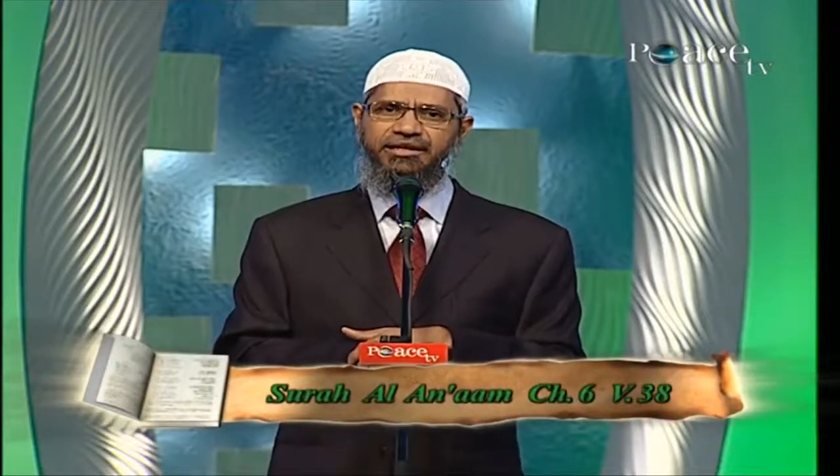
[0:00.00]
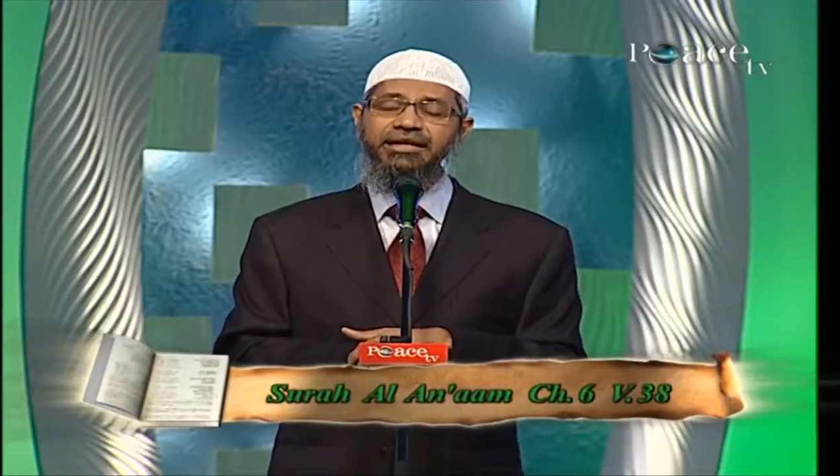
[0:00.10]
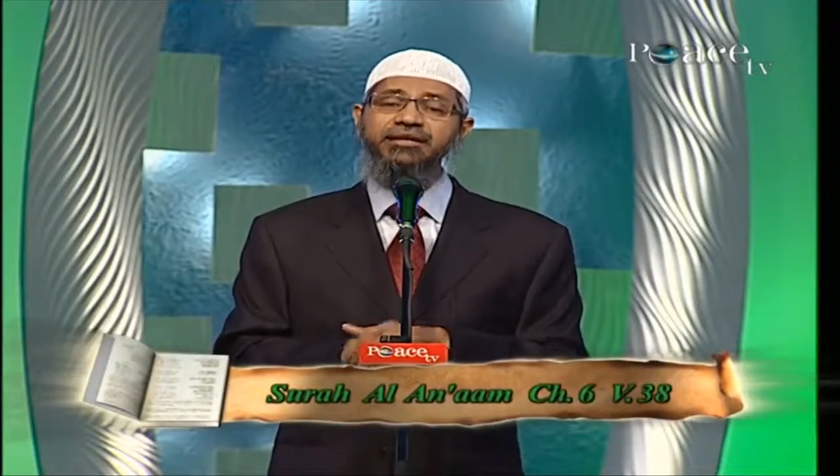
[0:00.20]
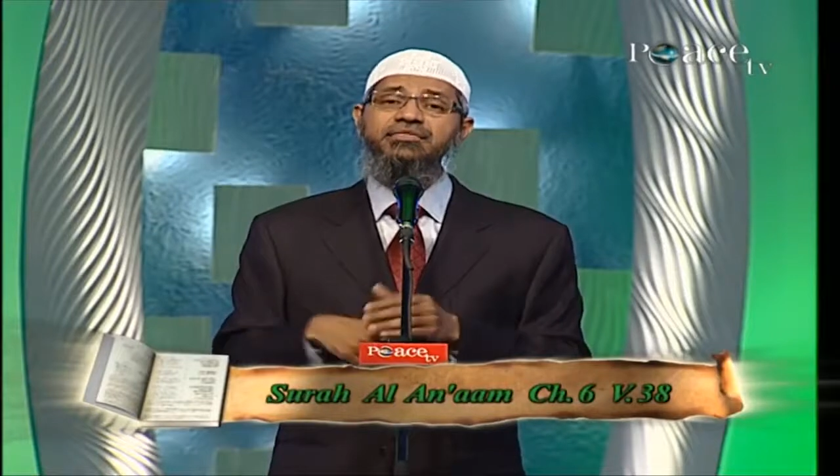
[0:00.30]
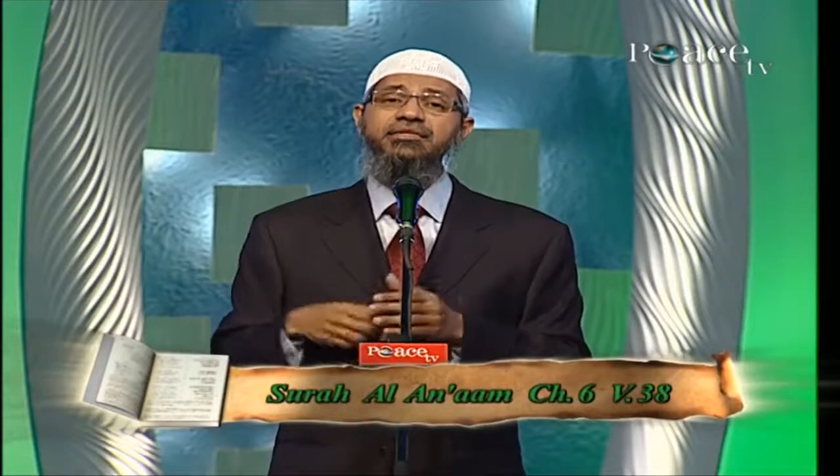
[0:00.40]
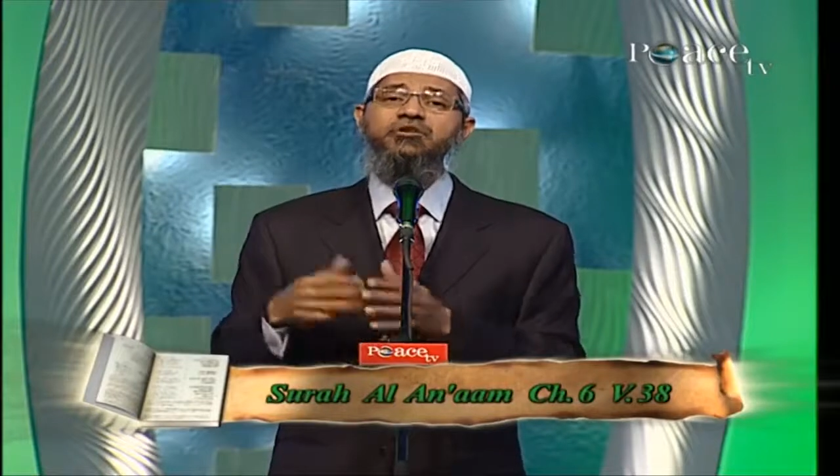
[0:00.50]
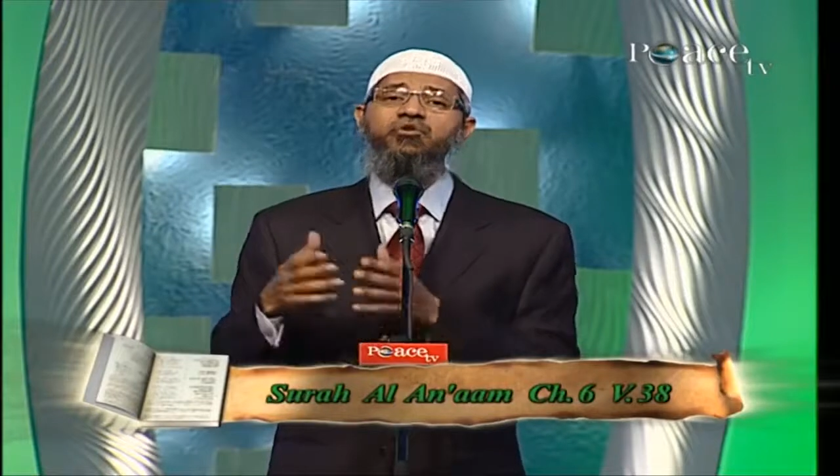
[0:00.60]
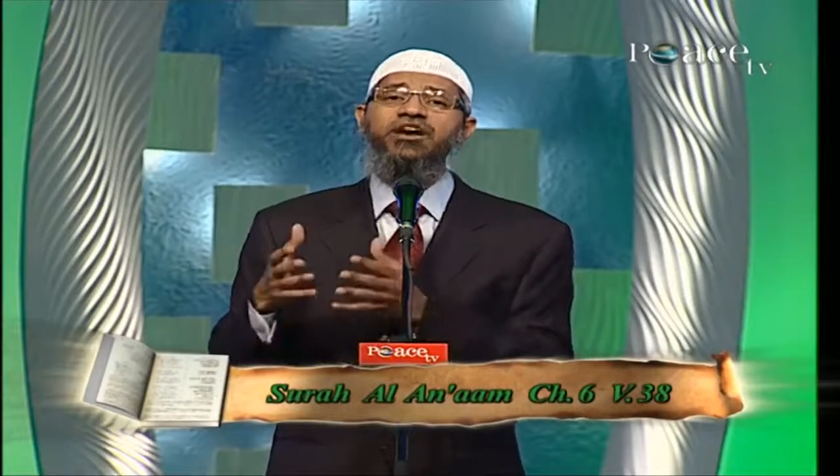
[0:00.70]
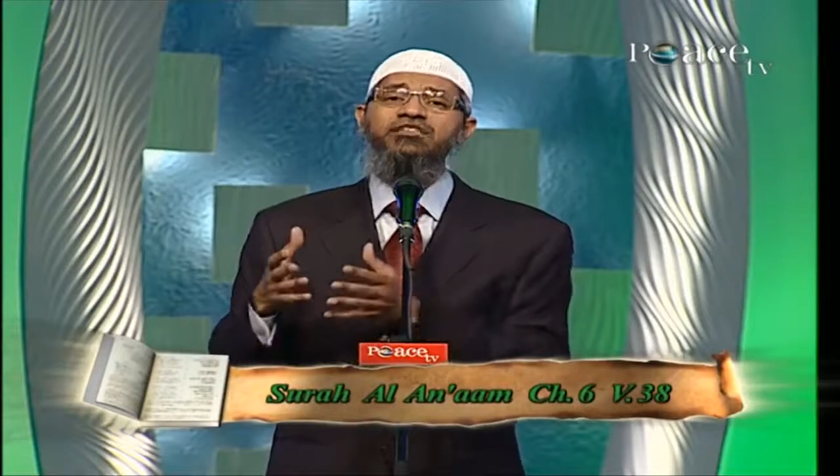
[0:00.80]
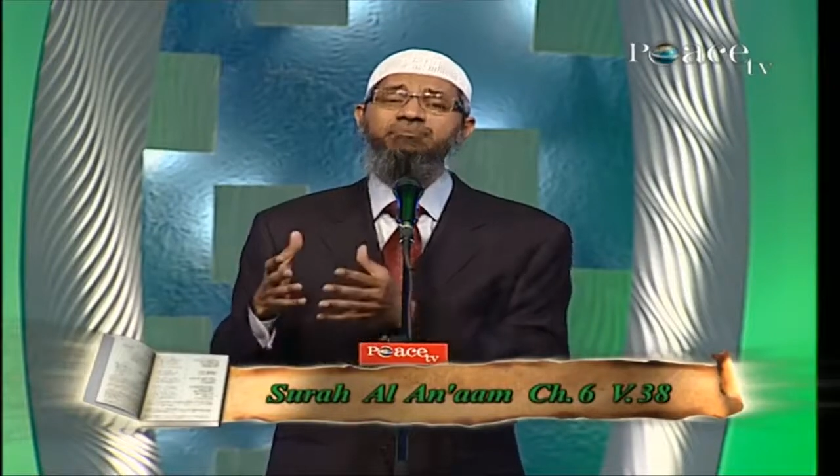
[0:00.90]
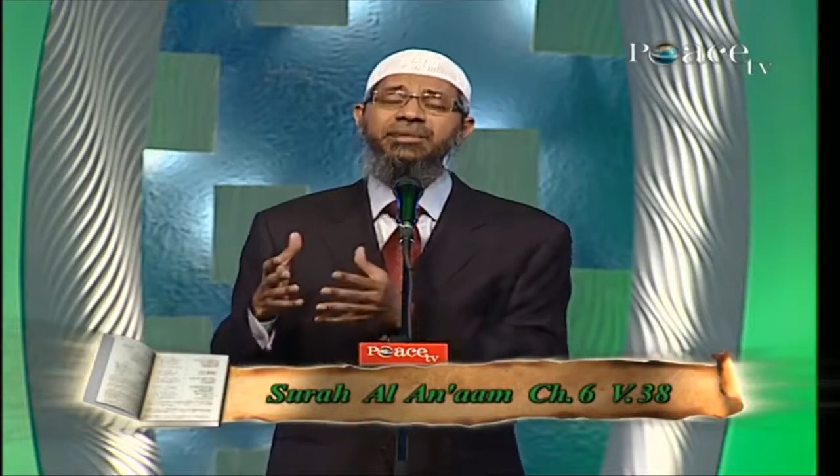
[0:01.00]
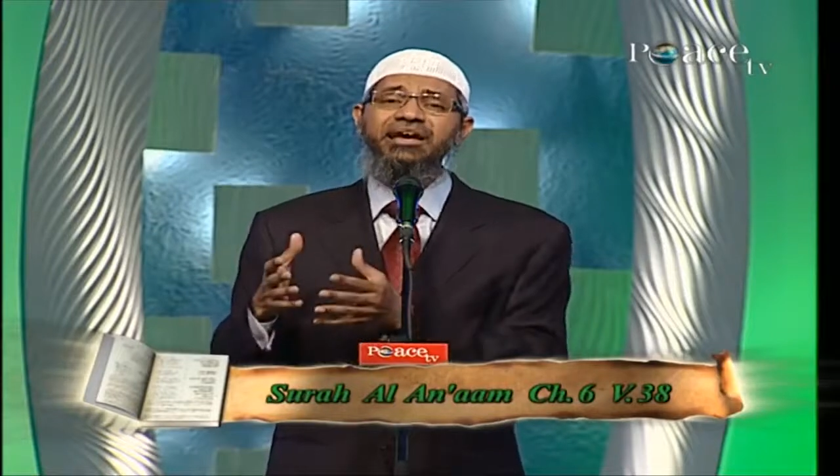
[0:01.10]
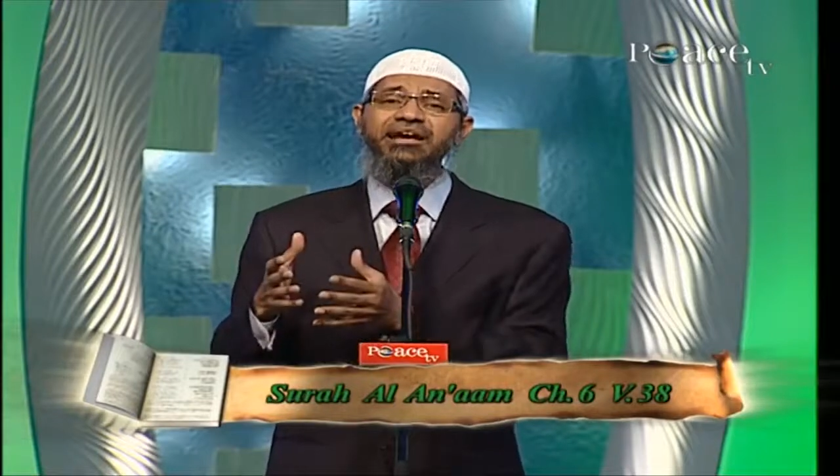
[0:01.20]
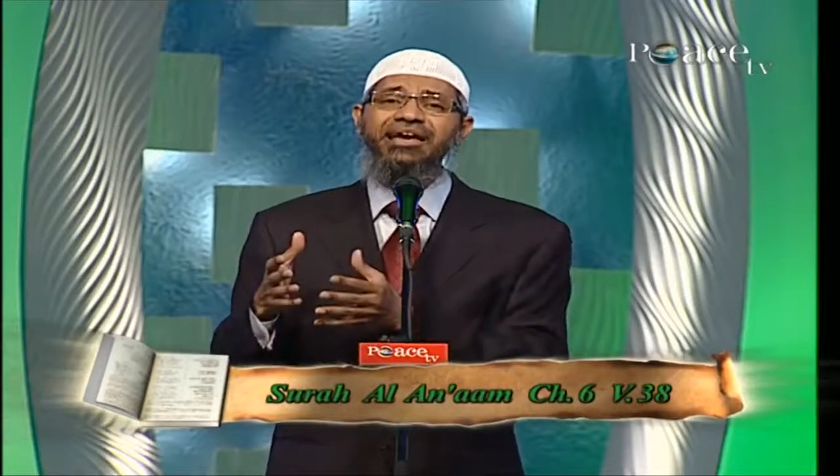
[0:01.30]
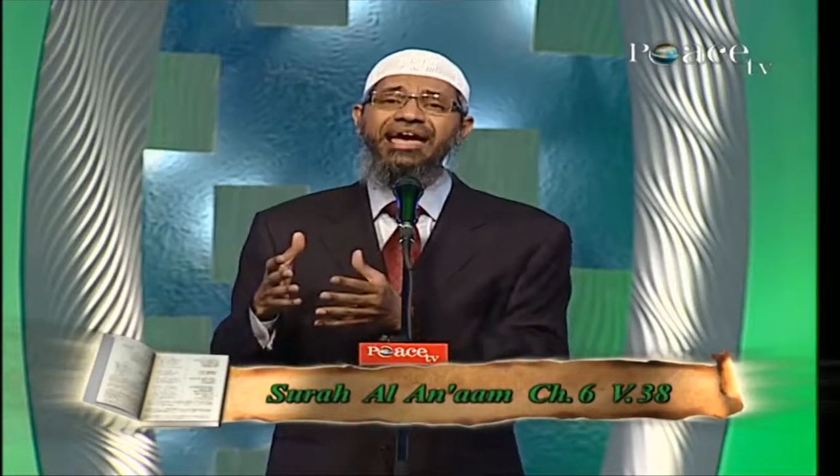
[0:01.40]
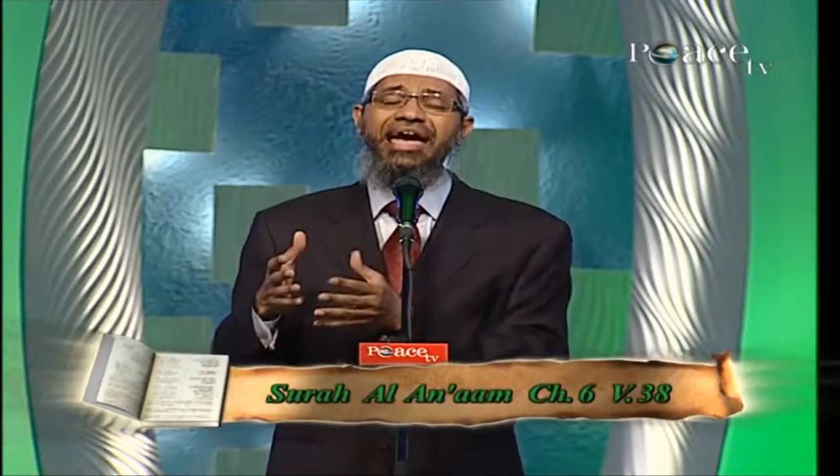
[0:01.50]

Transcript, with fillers: it is He who has made